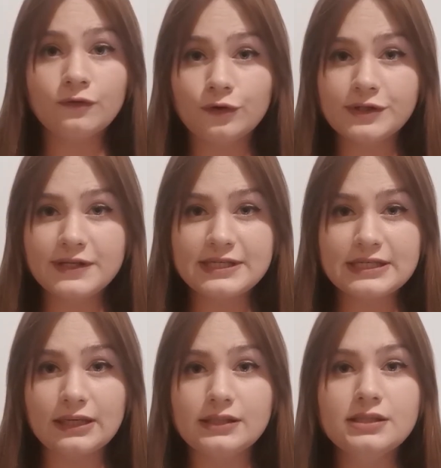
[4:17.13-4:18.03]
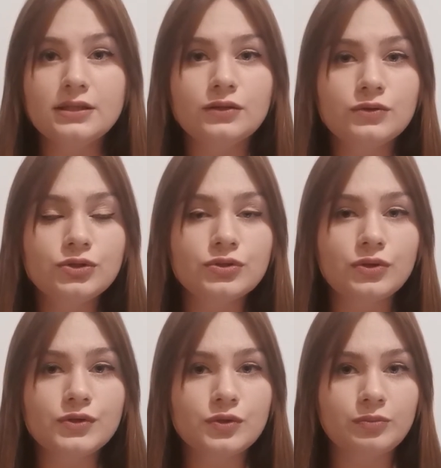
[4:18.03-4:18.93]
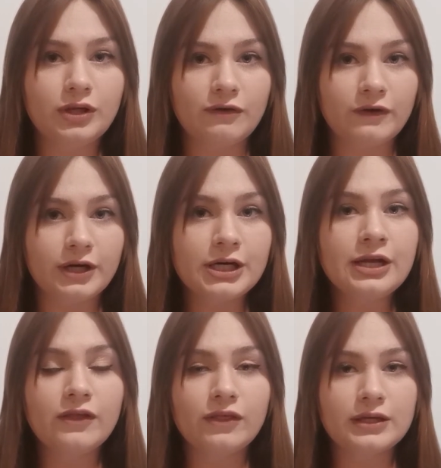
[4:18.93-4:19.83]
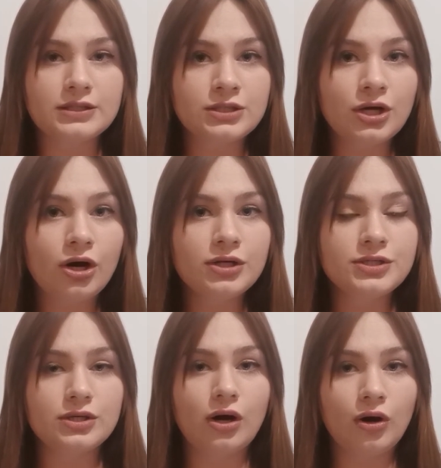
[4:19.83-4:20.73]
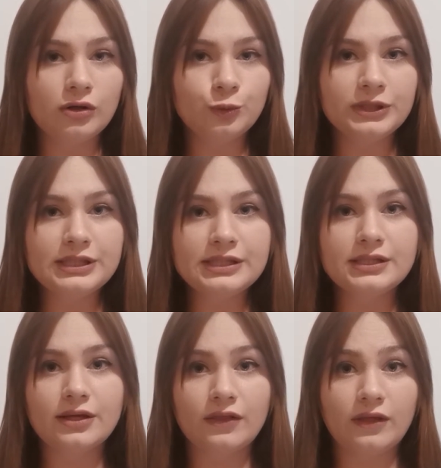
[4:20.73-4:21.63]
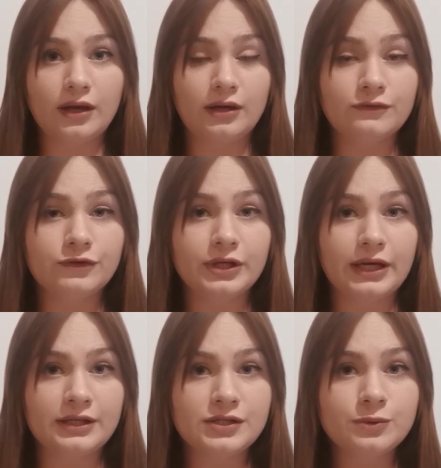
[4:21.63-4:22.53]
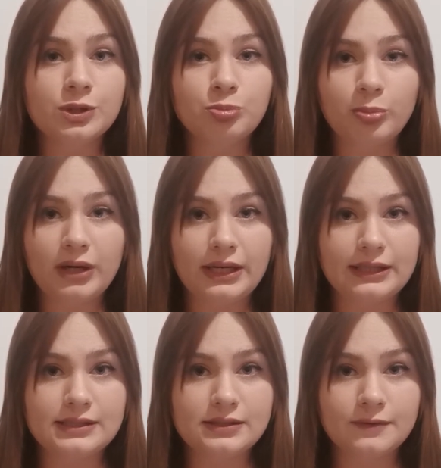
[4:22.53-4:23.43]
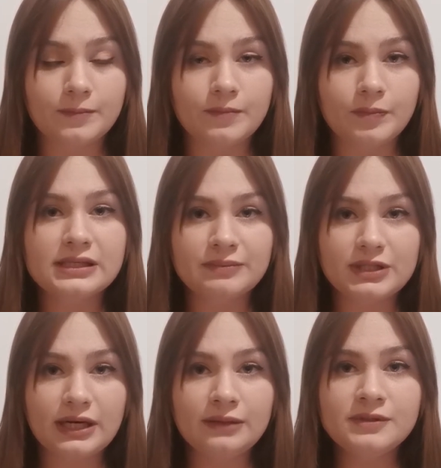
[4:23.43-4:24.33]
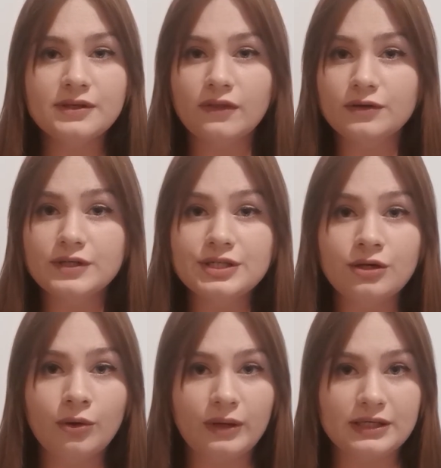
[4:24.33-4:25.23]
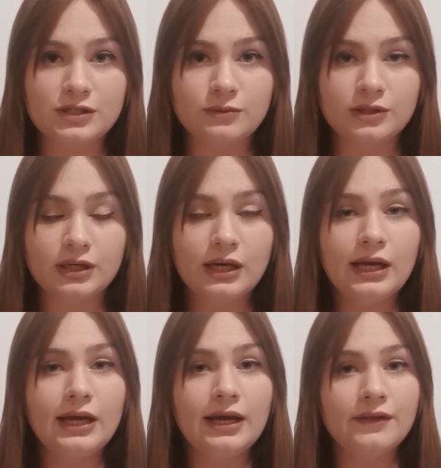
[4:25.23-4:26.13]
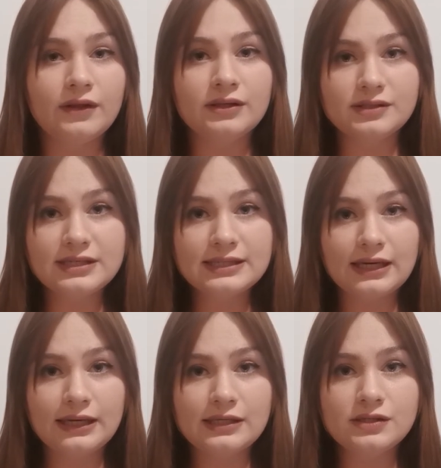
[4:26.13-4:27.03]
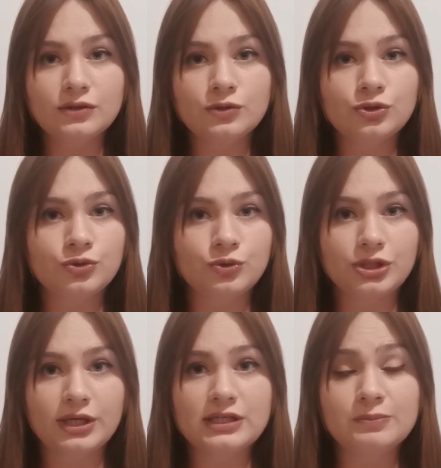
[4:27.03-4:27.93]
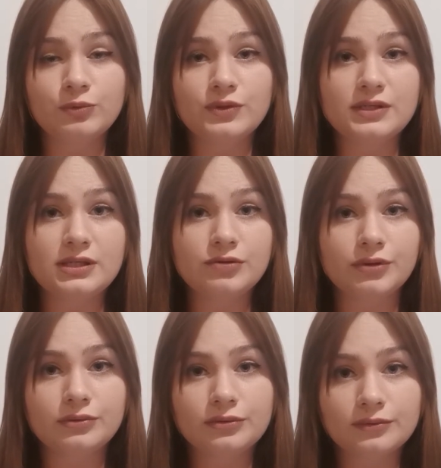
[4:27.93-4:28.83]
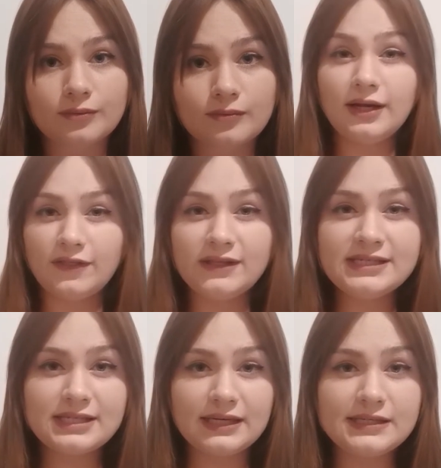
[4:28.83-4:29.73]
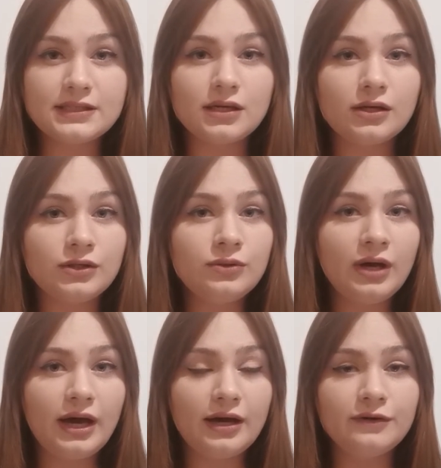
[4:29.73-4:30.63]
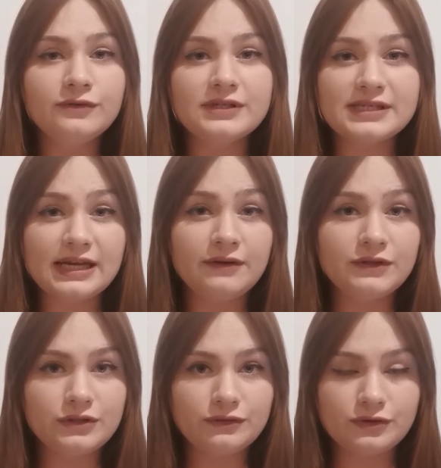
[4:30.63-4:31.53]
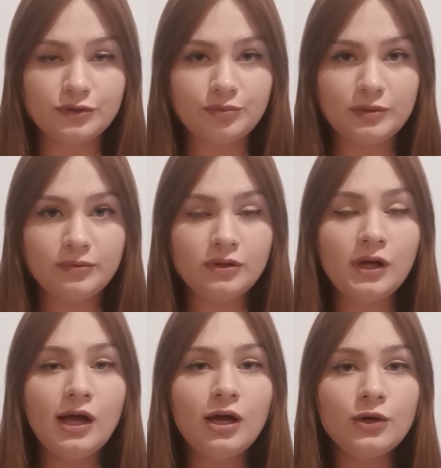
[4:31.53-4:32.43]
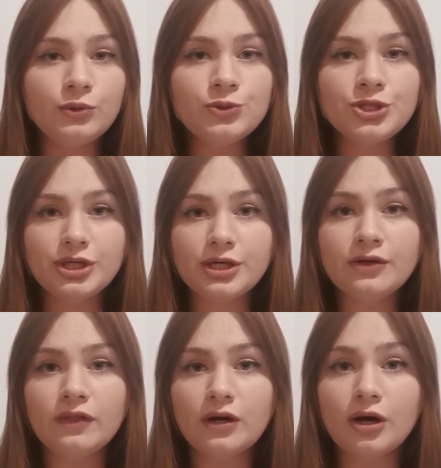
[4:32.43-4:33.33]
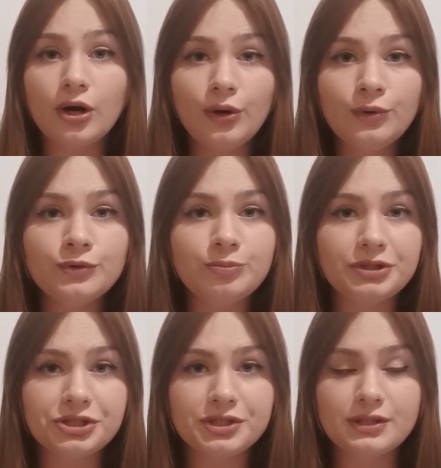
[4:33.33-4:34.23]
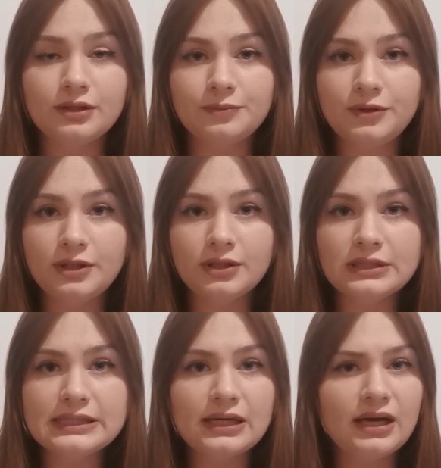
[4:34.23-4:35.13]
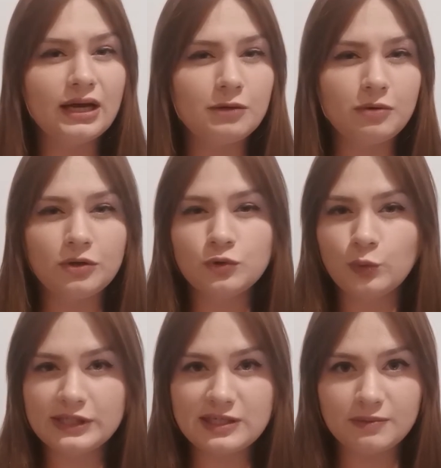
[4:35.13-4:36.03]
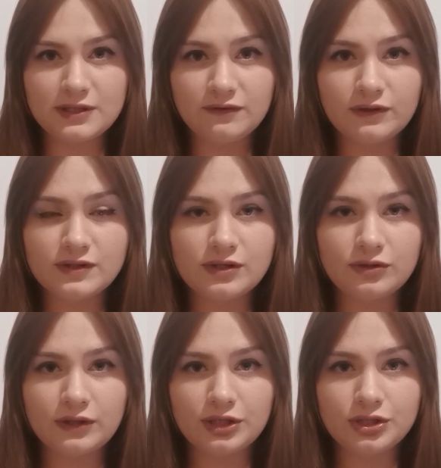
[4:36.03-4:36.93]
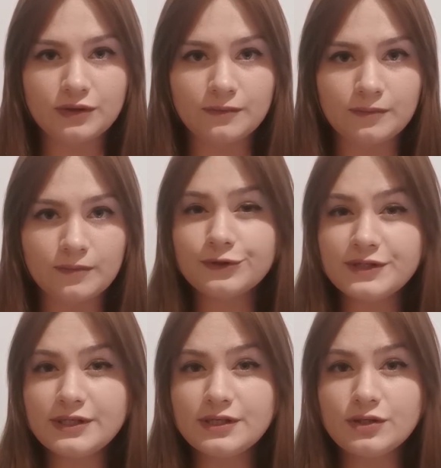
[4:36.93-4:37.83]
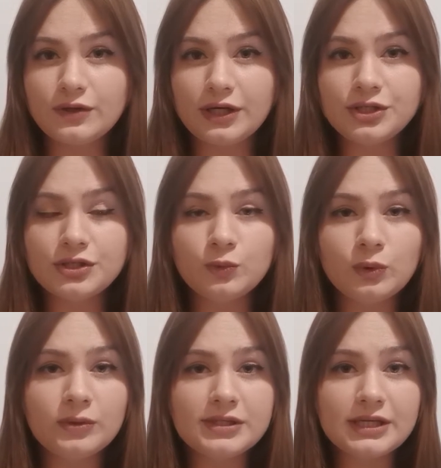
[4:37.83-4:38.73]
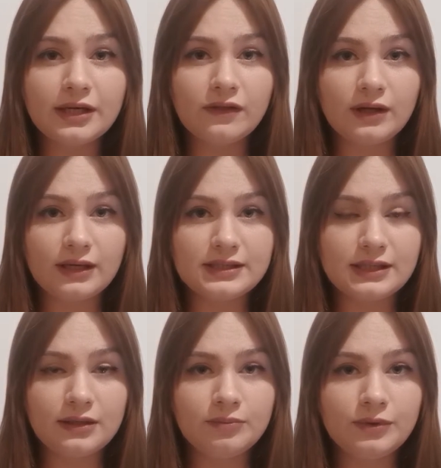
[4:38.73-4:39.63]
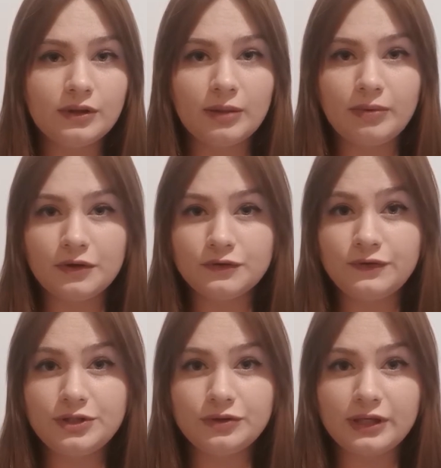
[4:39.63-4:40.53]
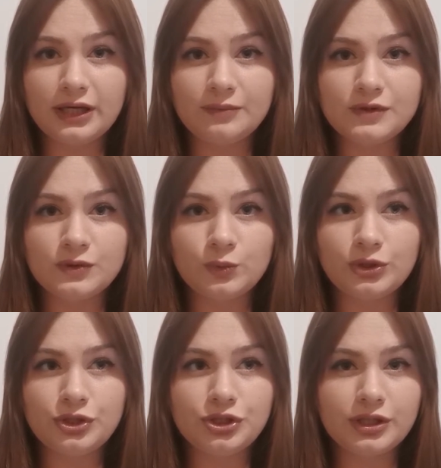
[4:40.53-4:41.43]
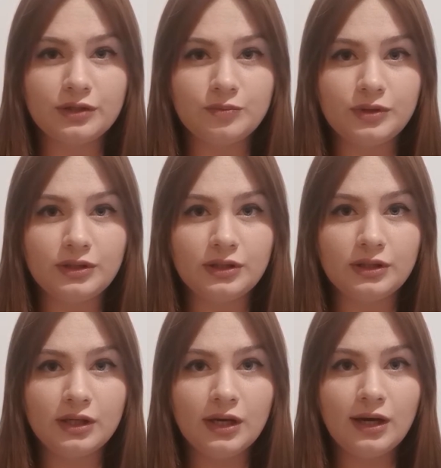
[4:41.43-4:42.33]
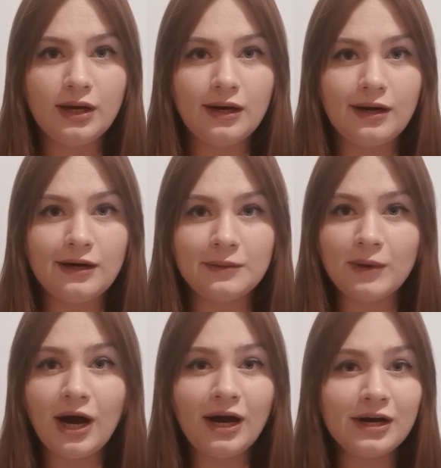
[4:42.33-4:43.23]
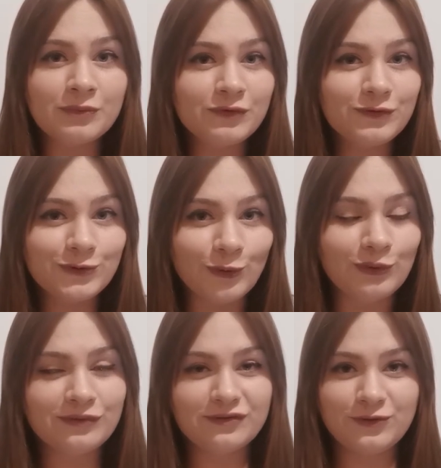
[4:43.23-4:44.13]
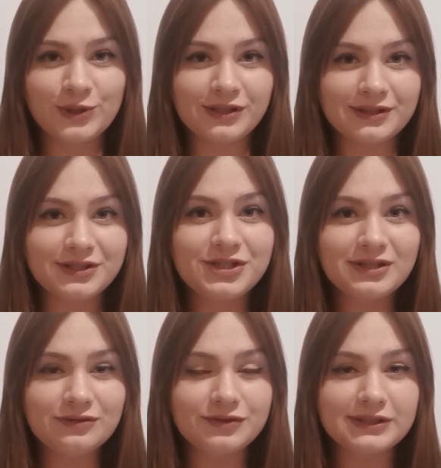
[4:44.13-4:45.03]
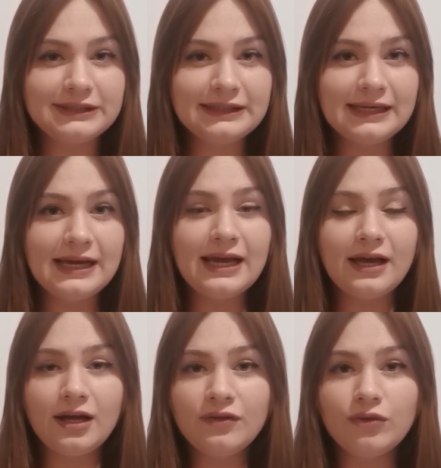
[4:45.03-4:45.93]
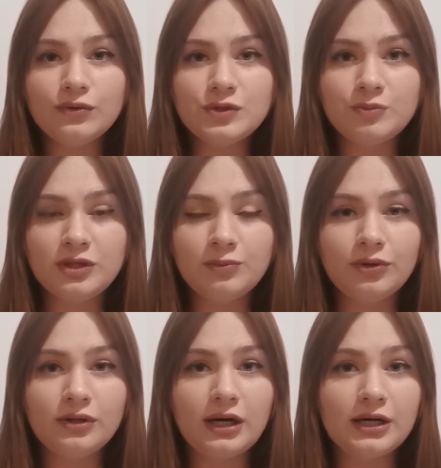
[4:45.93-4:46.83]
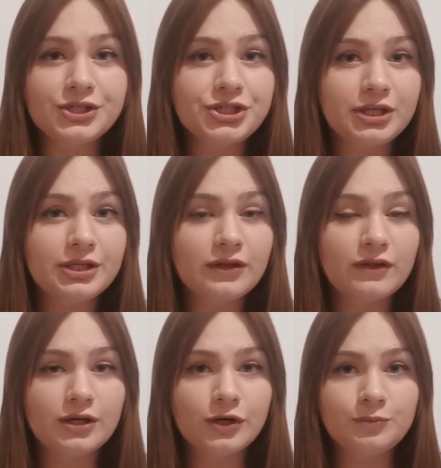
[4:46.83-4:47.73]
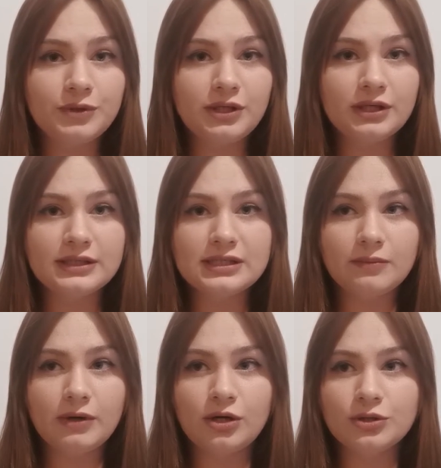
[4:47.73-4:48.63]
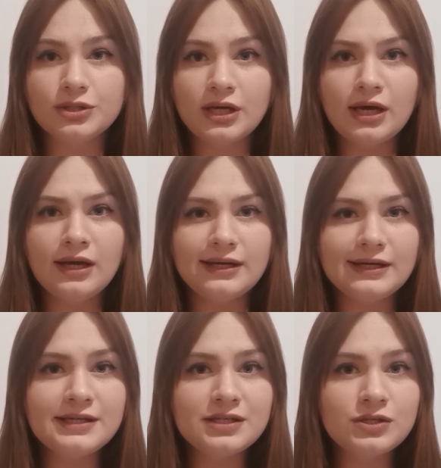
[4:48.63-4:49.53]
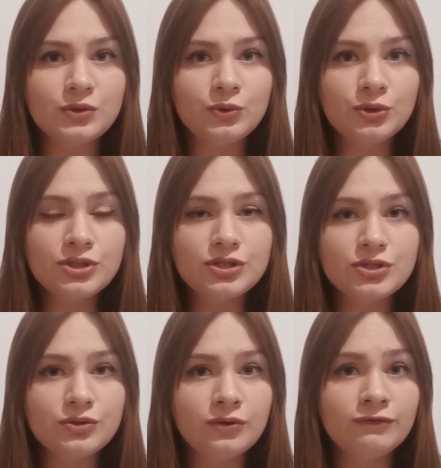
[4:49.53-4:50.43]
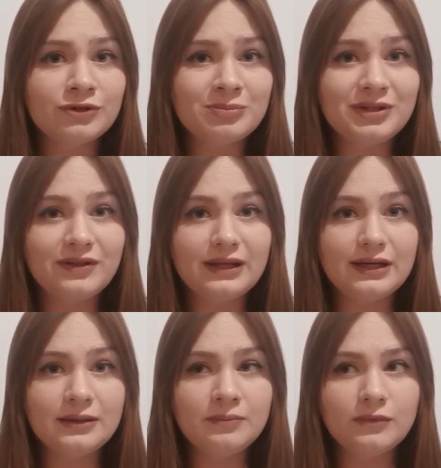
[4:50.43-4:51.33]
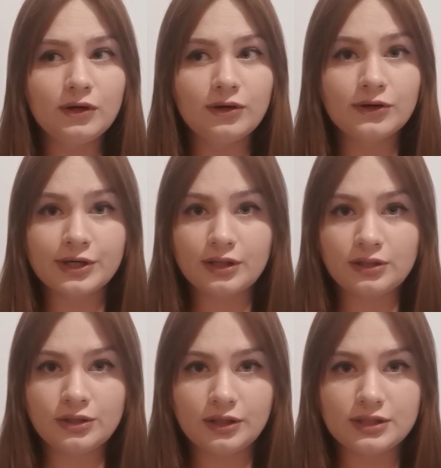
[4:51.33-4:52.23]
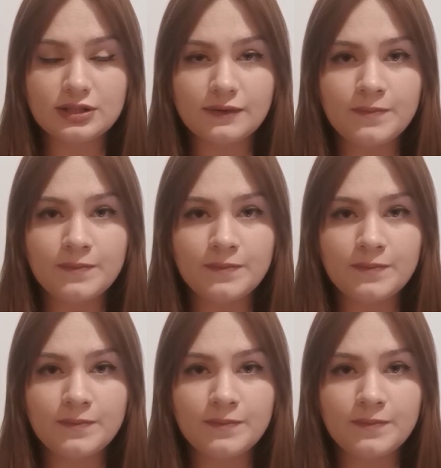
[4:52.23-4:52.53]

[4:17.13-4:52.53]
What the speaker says: For this task you should also be aware that not always every answer passes. Sometimes there is no answer, and in this case you should just put 0. At this task you have 7 different people who share their own personal opinions about one specific situation. For this situation we will take the example about video games which can be harmful for children, and those people are sharing their opinions about is it good to forbid them or not.